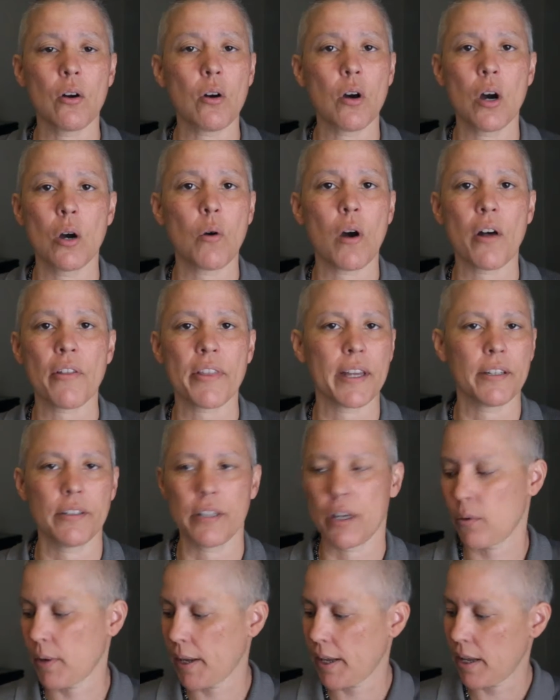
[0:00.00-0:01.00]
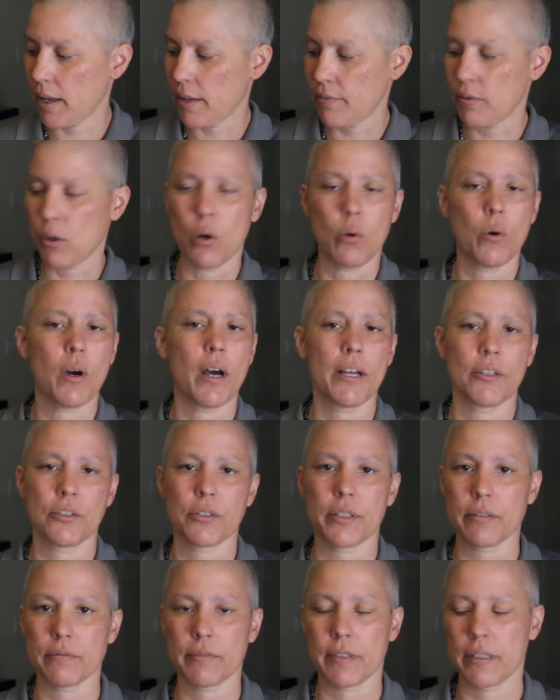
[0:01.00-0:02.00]
owe all that? No, I, I owe
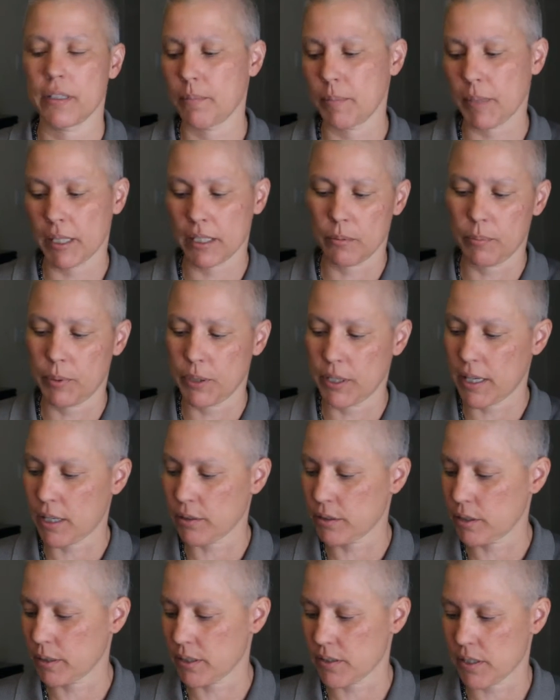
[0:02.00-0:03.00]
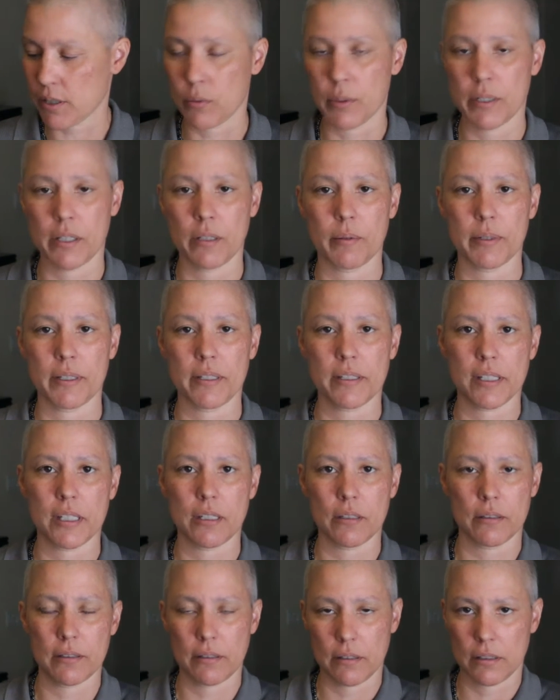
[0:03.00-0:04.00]
100, and I'm not going to put it out there because I don't want anybody to
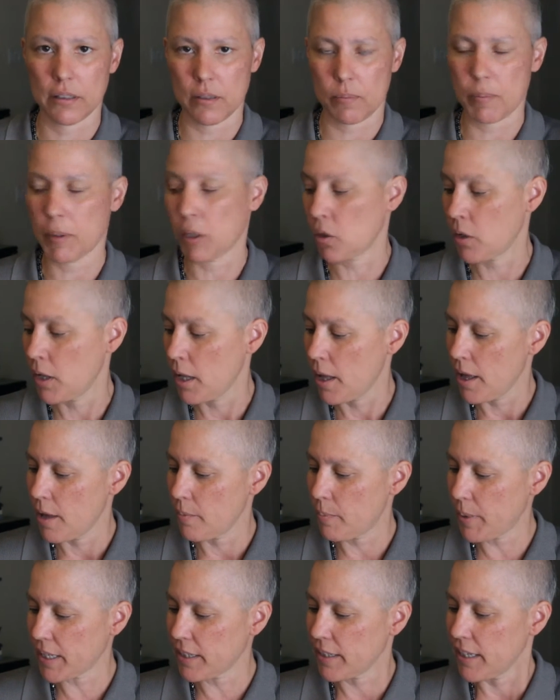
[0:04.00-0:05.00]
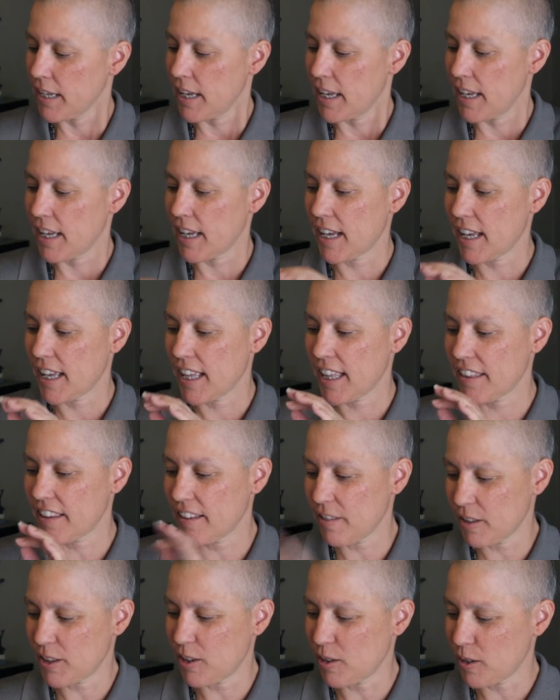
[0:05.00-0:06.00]
see this bill. But
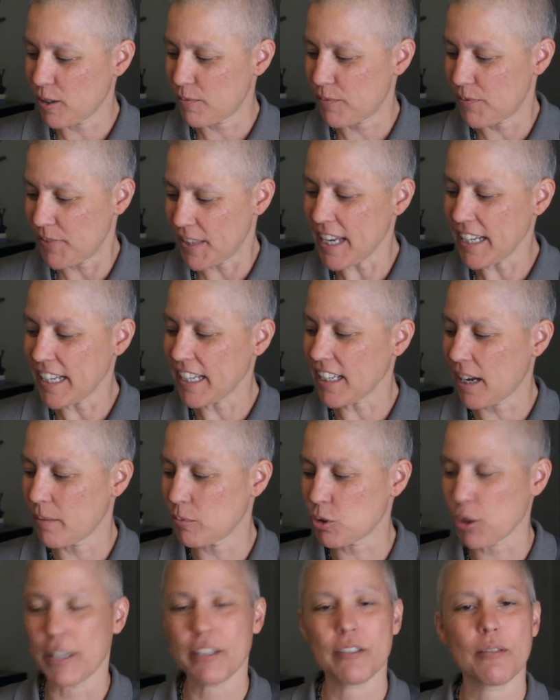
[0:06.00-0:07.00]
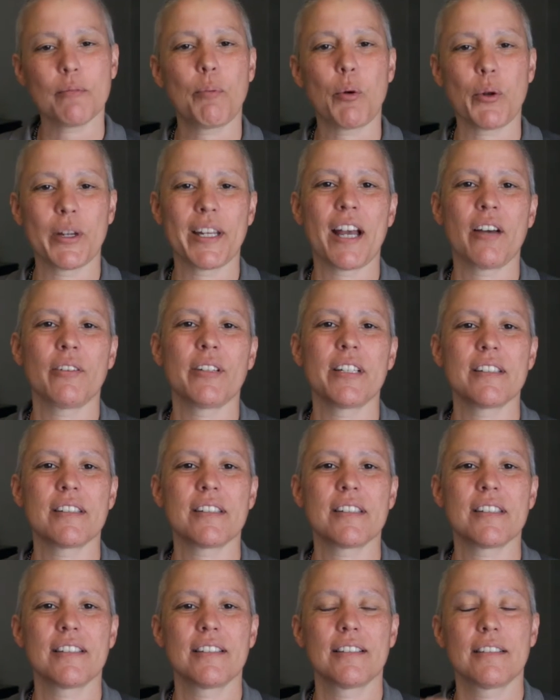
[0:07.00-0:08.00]
the the thing I'm trying to point out
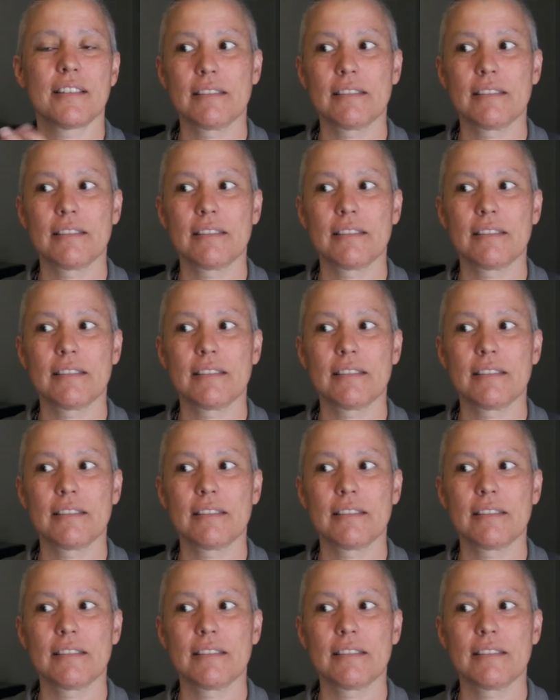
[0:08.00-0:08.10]
is